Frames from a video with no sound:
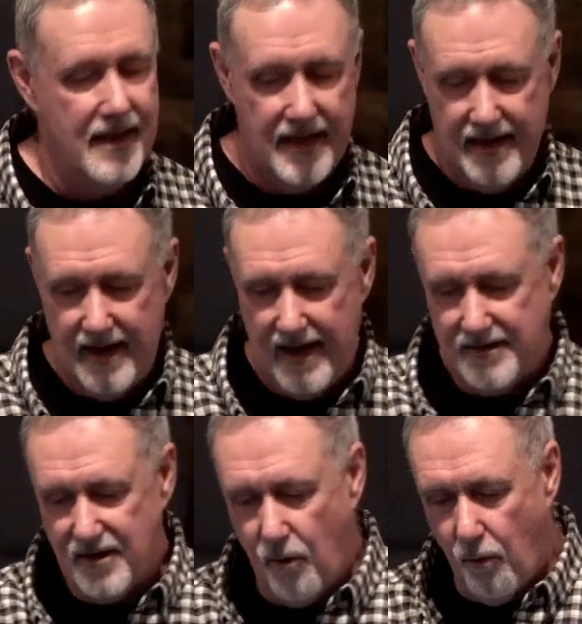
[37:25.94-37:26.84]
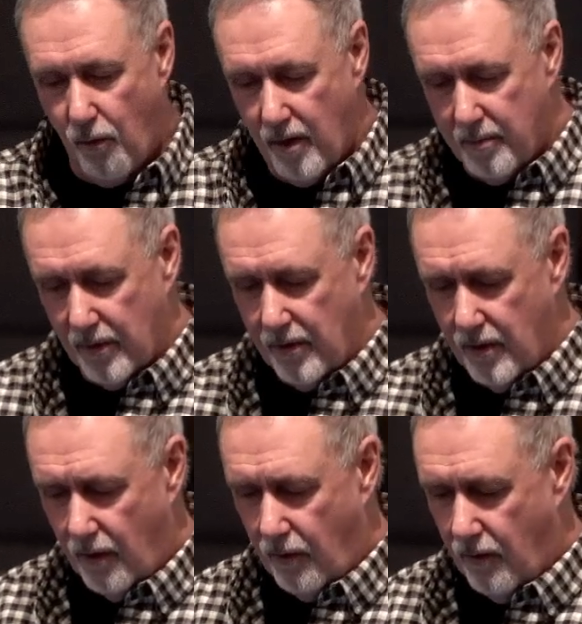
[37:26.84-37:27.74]
It has a
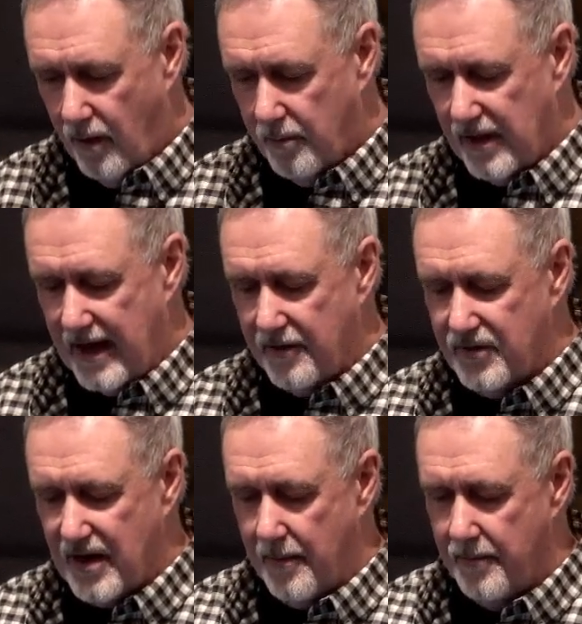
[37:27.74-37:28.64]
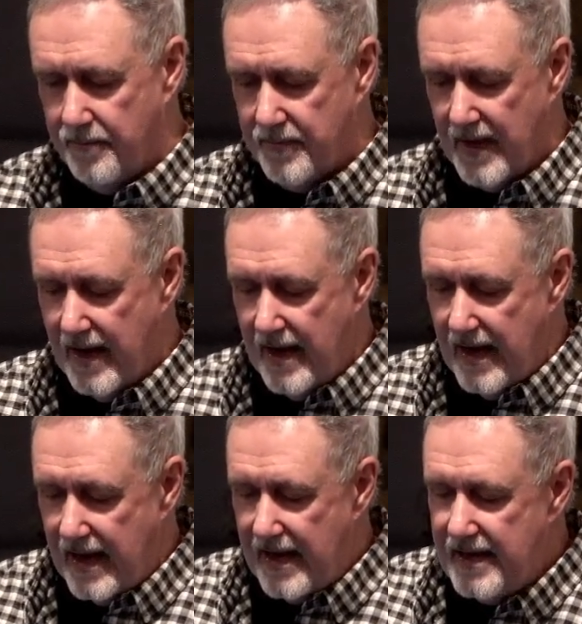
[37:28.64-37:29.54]
horrible, horrible outcome.
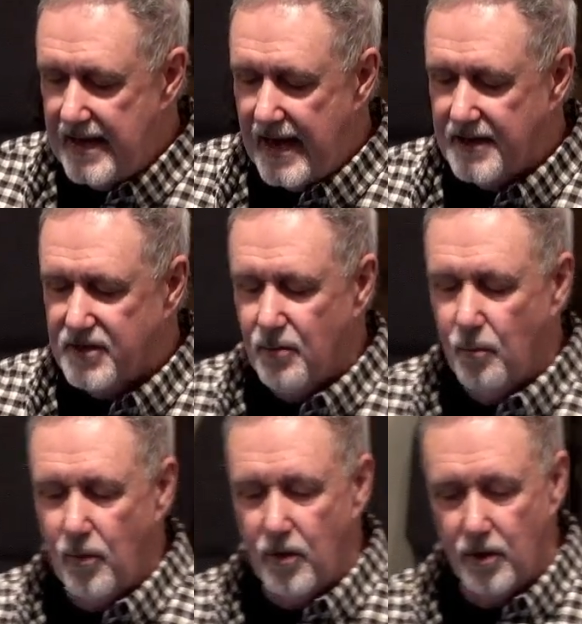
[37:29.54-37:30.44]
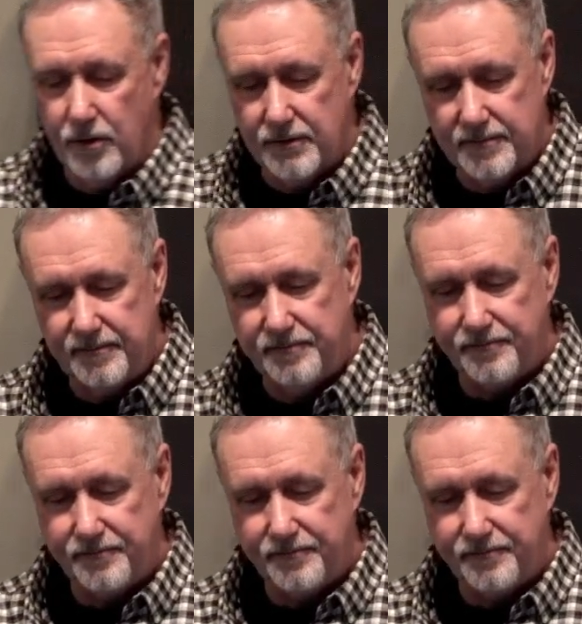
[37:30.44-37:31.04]
In the ancient world,